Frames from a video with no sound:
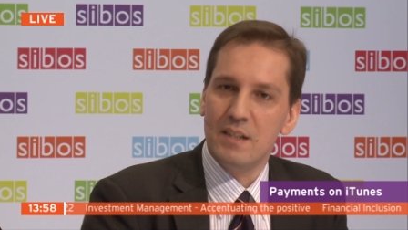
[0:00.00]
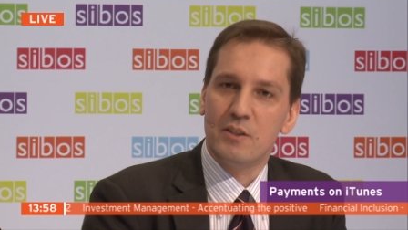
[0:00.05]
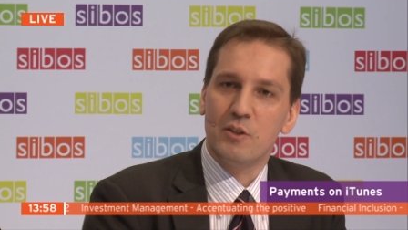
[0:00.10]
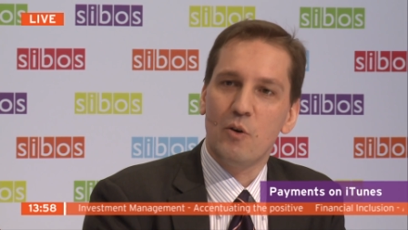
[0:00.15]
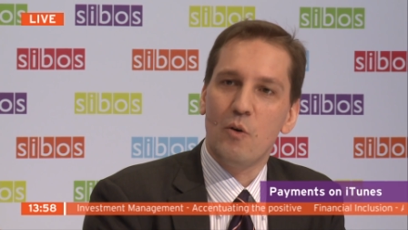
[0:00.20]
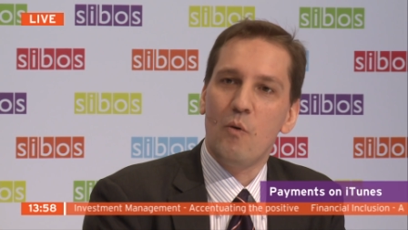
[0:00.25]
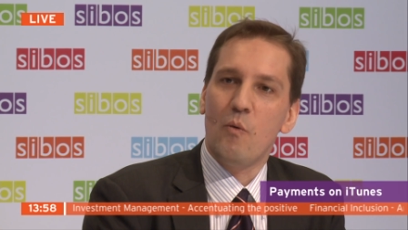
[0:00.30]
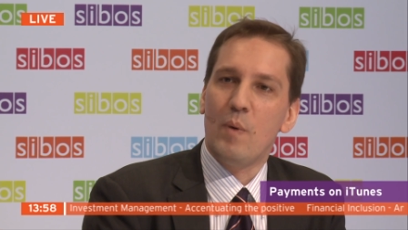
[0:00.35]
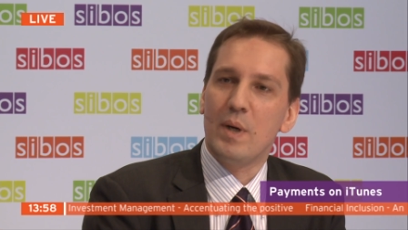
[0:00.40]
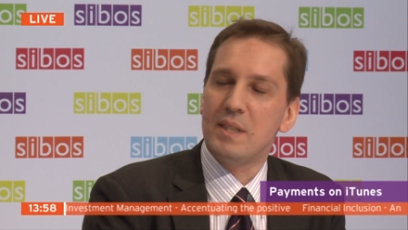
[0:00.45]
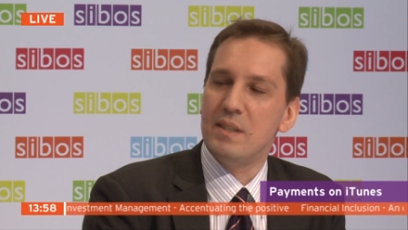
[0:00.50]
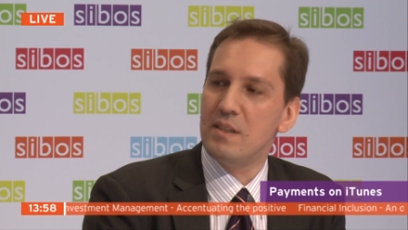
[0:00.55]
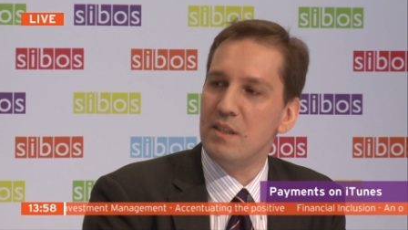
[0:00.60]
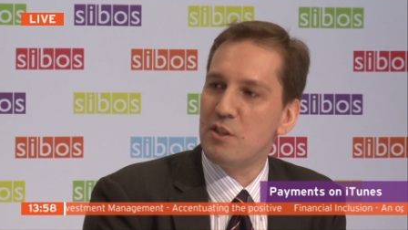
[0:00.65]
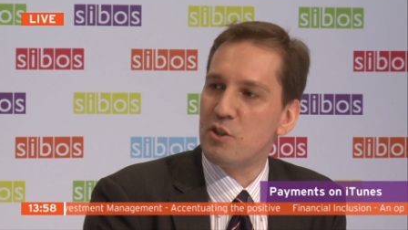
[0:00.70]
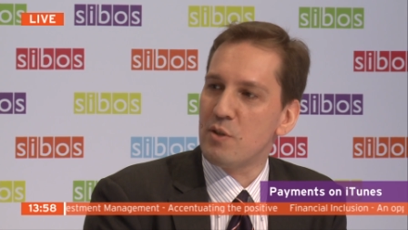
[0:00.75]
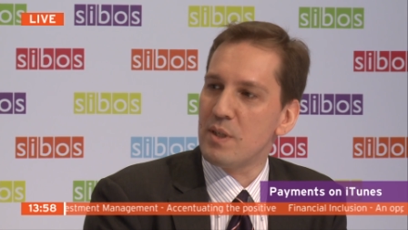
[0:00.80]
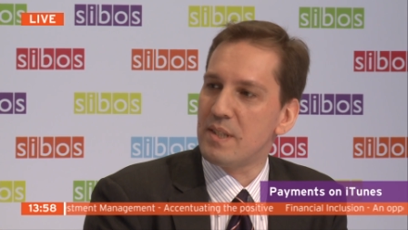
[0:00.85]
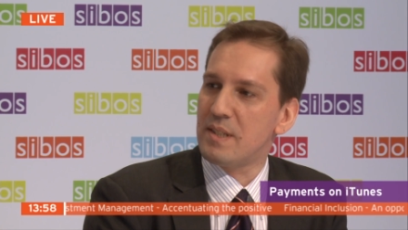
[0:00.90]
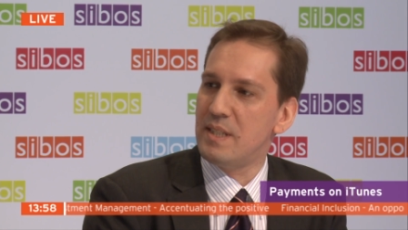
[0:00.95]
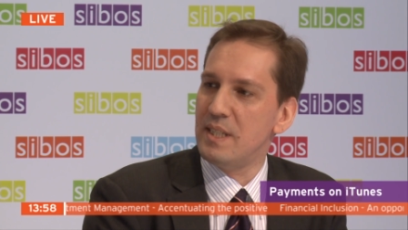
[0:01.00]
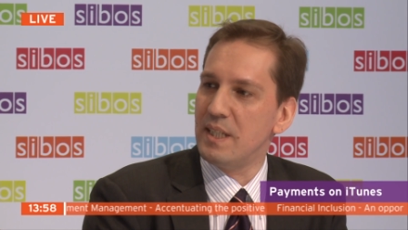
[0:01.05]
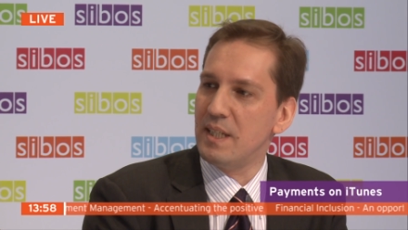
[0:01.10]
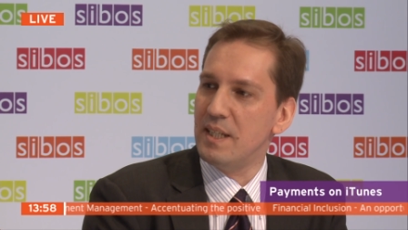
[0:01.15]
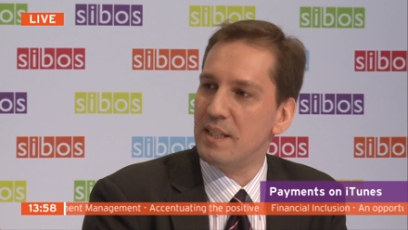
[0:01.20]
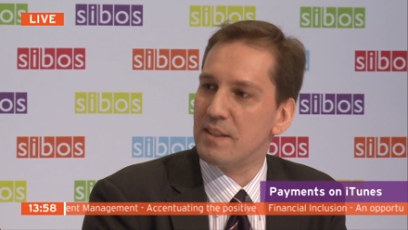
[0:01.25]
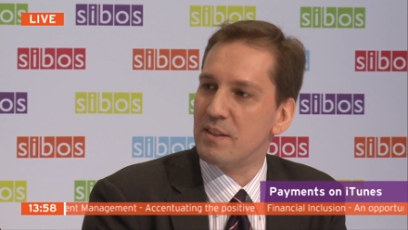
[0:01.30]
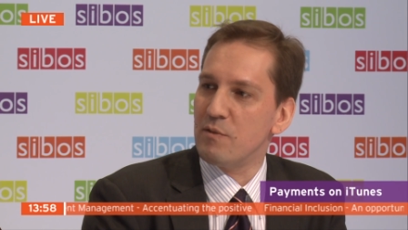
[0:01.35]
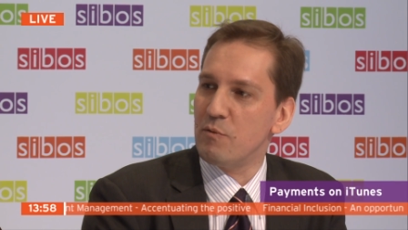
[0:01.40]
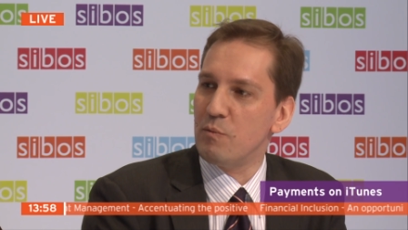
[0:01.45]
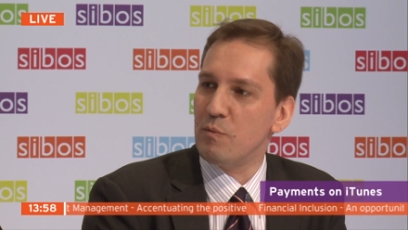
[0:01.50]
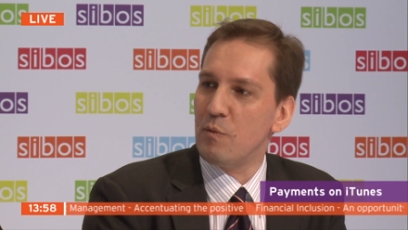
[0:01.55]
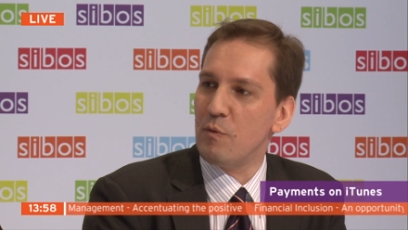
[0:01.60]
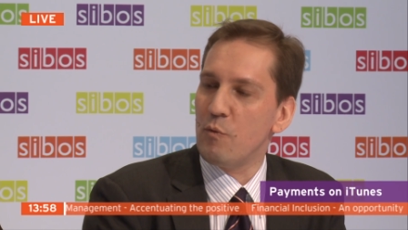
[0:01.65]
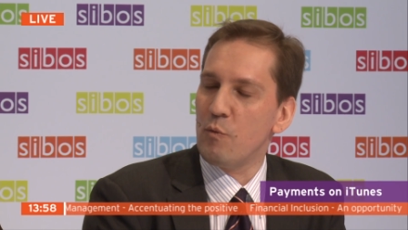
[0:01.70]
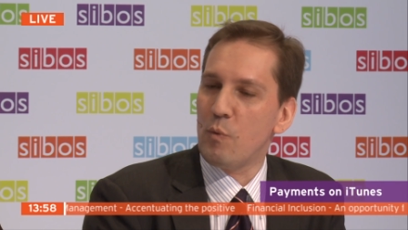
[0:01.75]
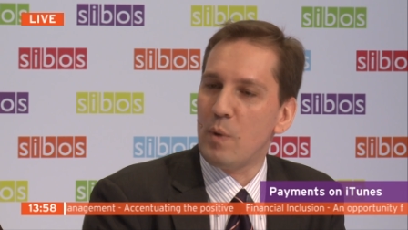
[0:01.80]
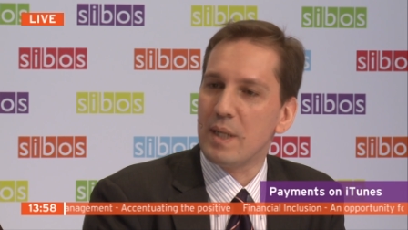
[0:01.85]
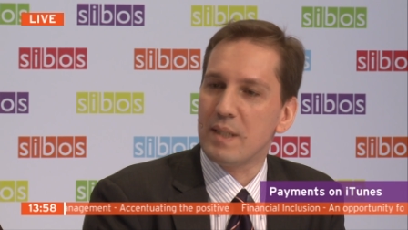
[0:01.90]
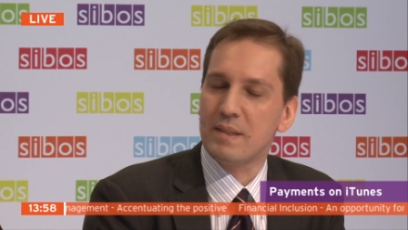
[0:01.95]
So what is interesting is
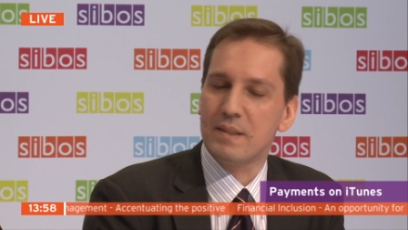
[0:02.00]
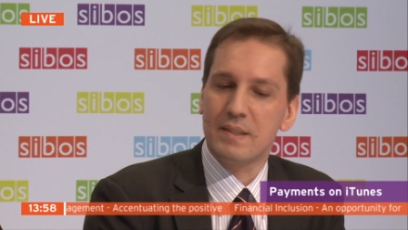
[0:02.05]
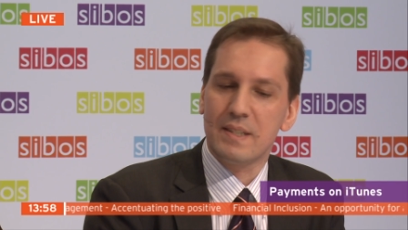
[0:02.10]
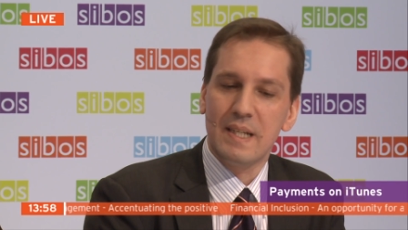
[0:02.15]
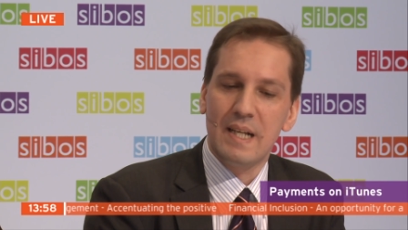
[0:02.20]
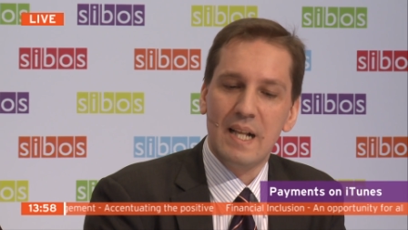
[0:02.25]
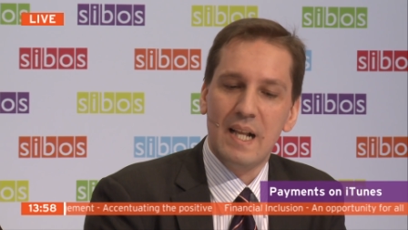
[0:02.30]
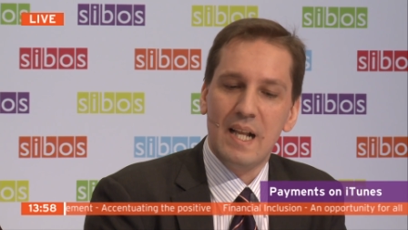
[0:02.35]
what